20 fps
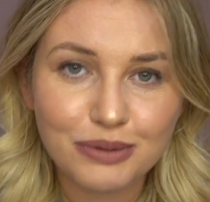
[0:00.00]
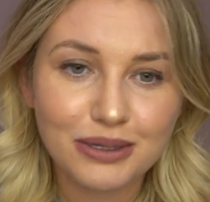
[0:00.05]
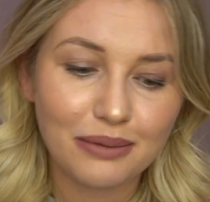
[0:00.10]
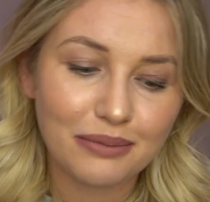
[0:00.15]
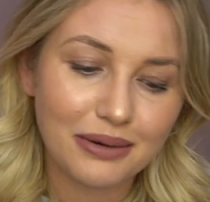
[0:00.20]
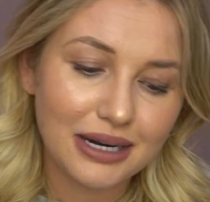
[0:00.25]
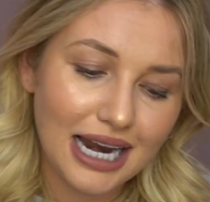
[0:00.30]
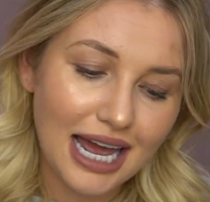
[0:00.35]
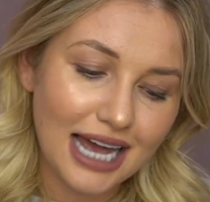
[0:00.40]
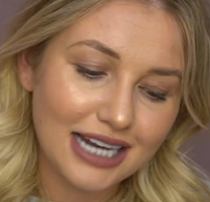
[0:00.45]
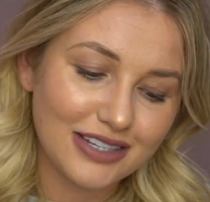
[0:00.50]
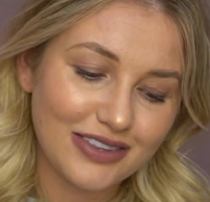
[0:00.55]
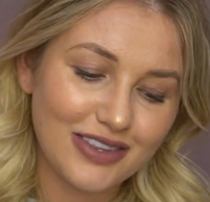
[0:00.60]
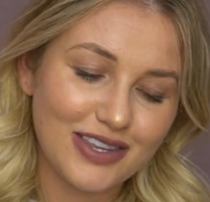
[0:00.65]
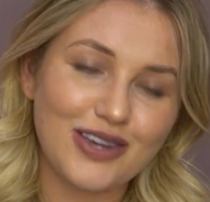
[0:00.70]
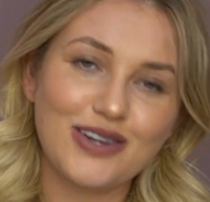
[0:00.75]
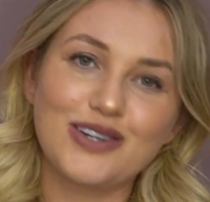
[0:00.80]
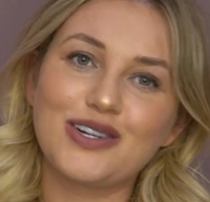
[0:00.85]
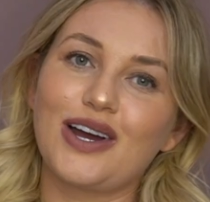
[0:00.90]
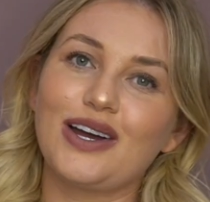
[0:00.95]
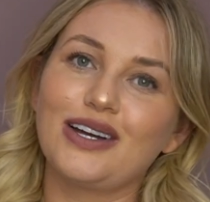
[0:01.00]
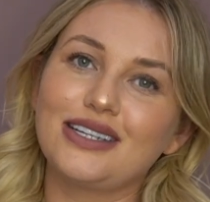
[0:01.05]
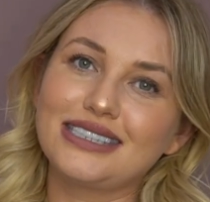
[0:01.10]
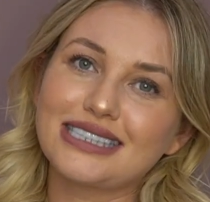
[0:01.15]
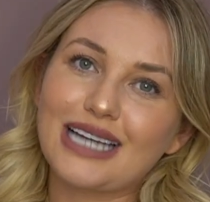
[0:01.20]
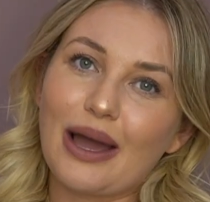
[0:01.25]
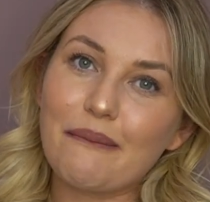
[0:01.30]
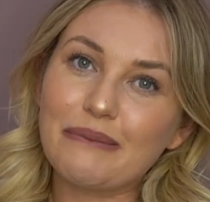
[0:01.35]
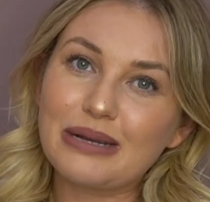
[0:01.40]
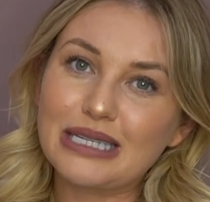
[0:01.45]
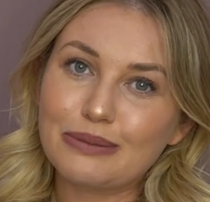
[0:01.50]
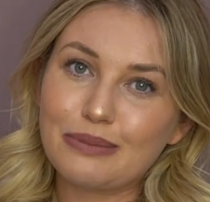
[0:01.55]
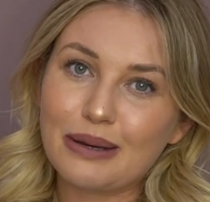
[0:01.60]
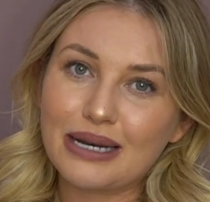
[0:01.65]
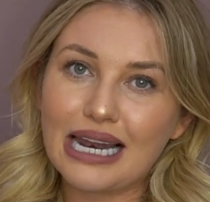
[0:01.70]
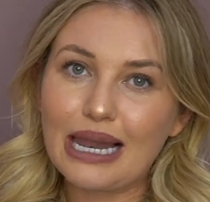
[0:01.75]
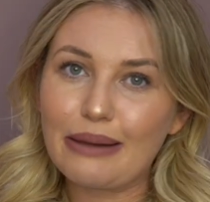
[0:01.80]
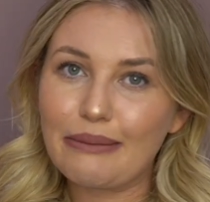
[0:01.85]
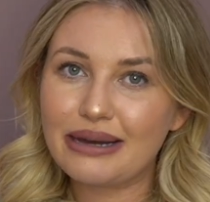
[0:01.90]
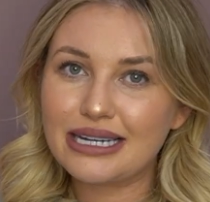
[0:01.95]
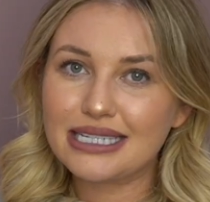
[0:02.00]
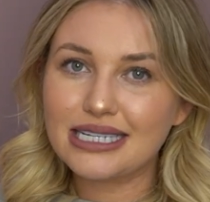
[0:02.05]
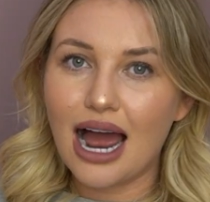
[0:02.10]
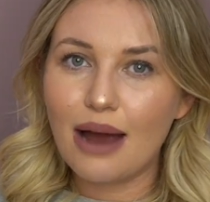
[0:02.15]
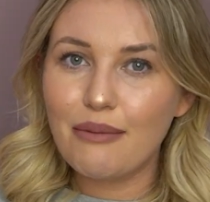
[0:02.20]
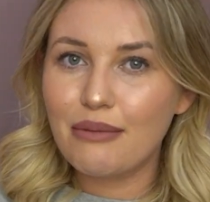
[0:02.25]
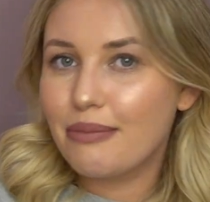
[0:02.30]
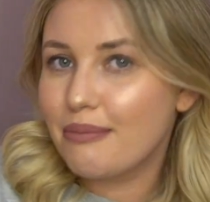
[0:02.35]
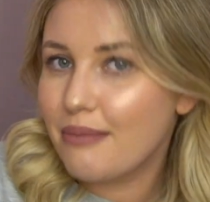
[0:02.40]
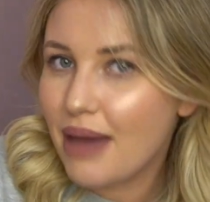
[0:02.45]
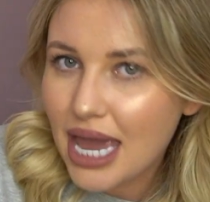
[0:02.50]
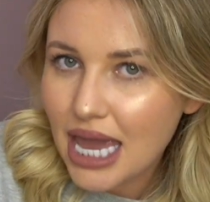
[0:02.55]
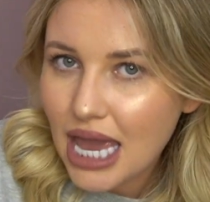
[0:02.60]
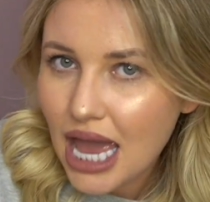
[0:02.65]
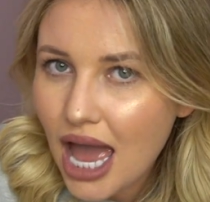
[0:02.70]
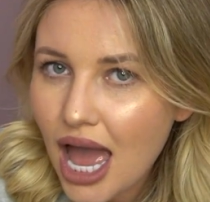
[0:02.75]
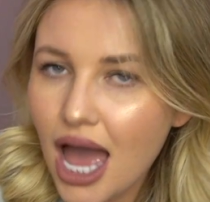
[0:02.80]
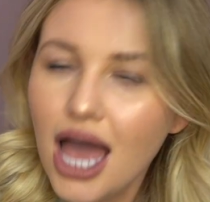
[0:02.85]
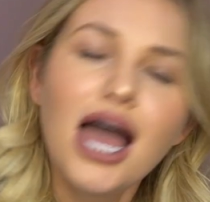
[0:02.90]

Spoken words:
so I'm glad that you chose to come and spend a little bit of time with me.